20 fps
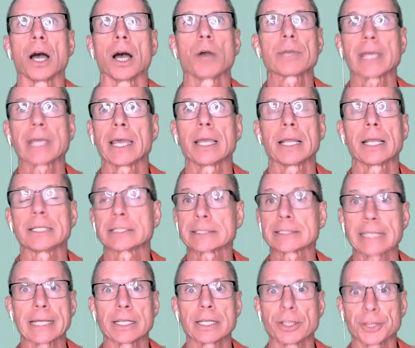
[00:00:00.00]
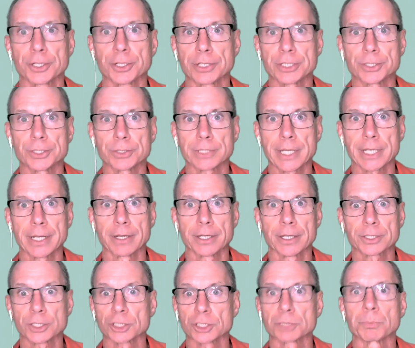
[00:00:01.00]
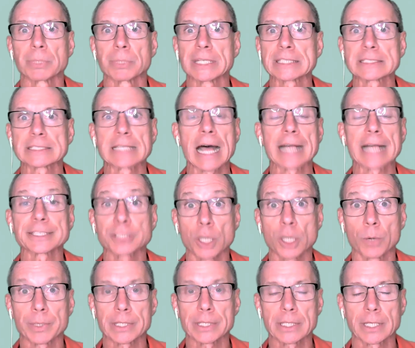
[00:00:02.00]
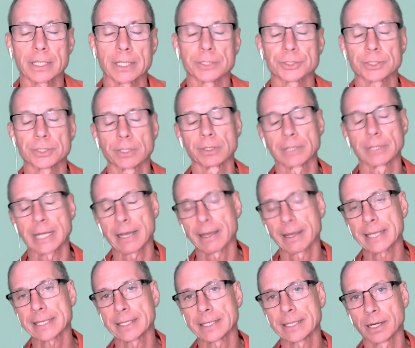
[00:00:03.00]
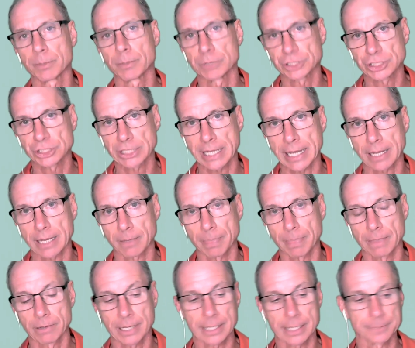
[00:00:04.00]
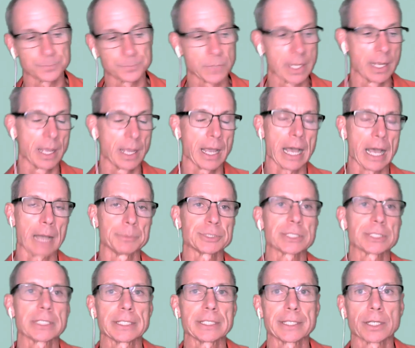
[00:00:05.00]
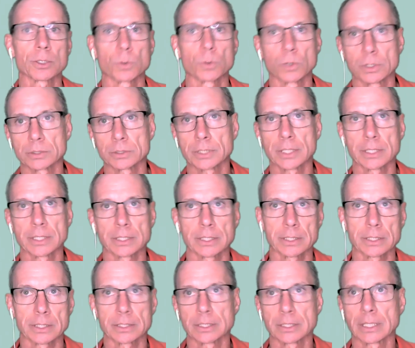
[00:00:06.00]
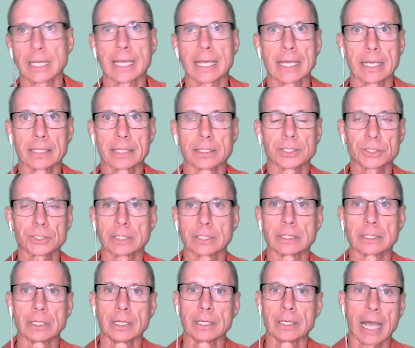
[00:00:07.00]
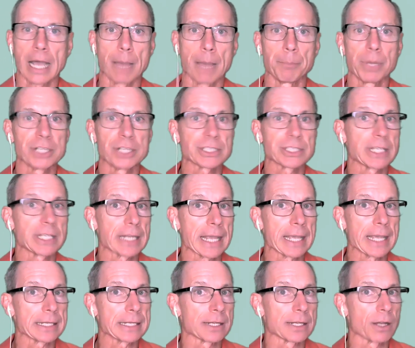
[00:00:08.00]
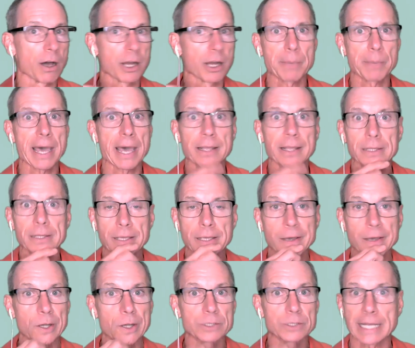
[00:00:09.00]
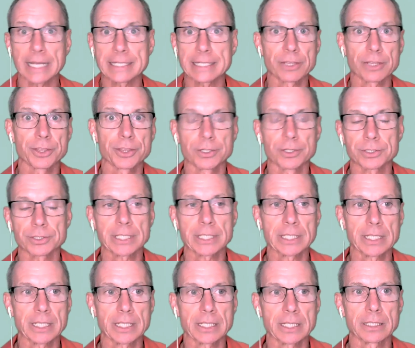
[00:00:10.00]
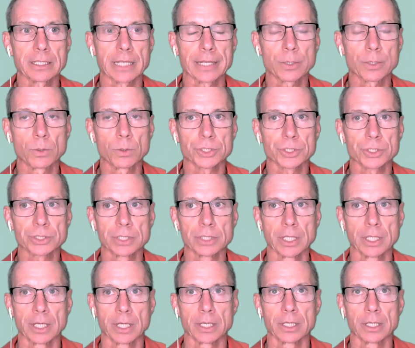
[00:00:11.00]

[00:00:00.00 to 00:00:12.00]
okay, it stated thirty-two characters, but it's not going in. So now I get on with chat, right? I'm sitting there going, da, da, da, da, da. Hey, listen, I'm punching an eight. It automatically goes. I need thirteen. And of course,